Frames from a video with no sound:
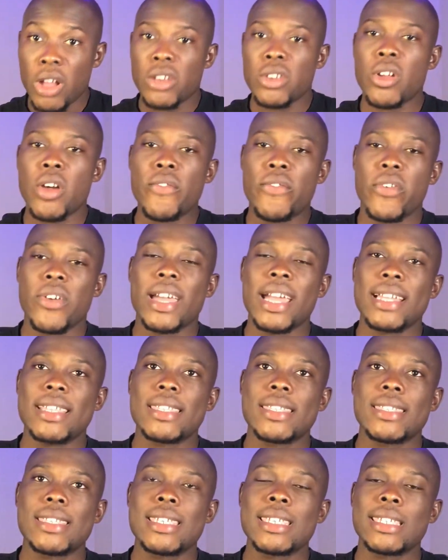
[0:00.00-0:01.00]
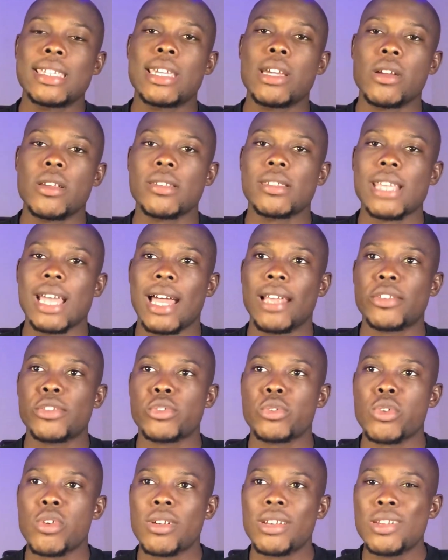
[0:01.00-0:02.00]
Don't forget, these girls are
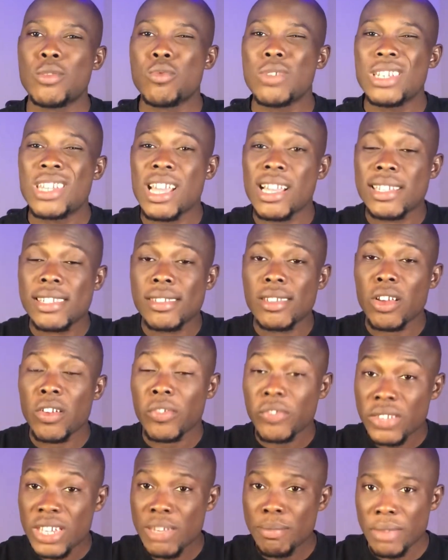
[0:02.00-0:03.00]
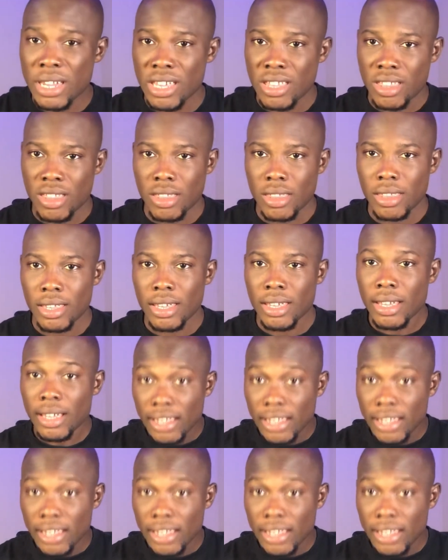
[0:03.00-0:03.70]
struggling with their self-image.